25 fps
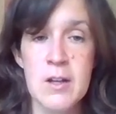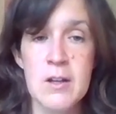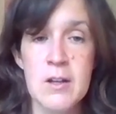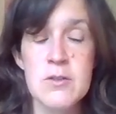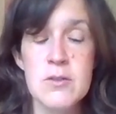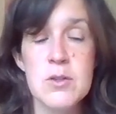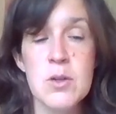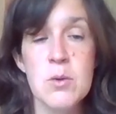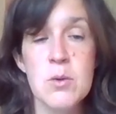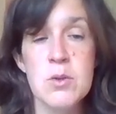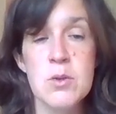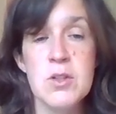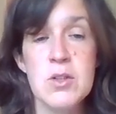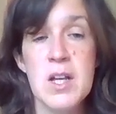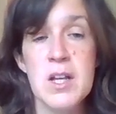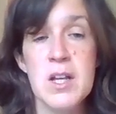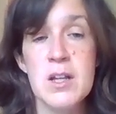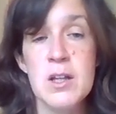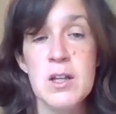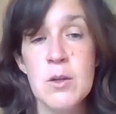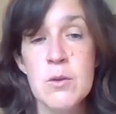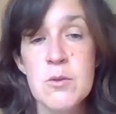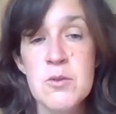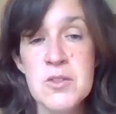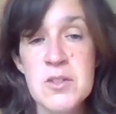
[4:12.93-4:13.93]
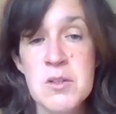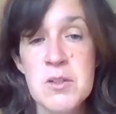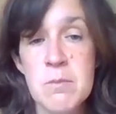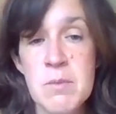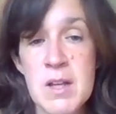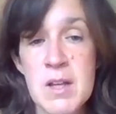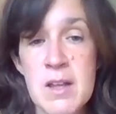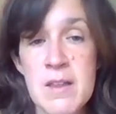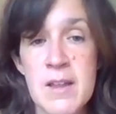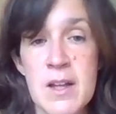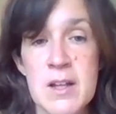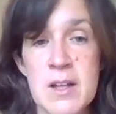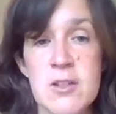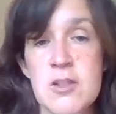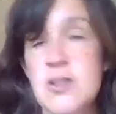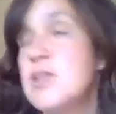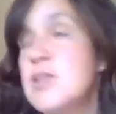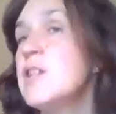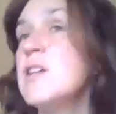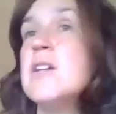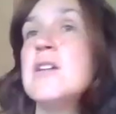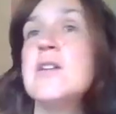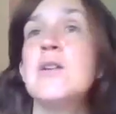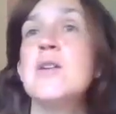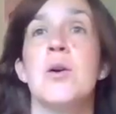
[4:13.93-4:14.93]
So it used to be that
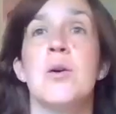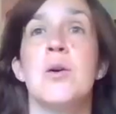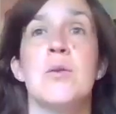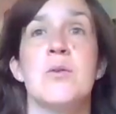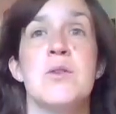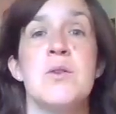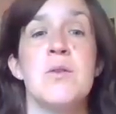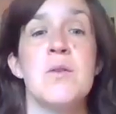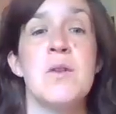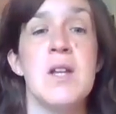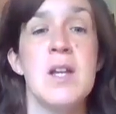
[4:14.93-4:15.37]
she'd go to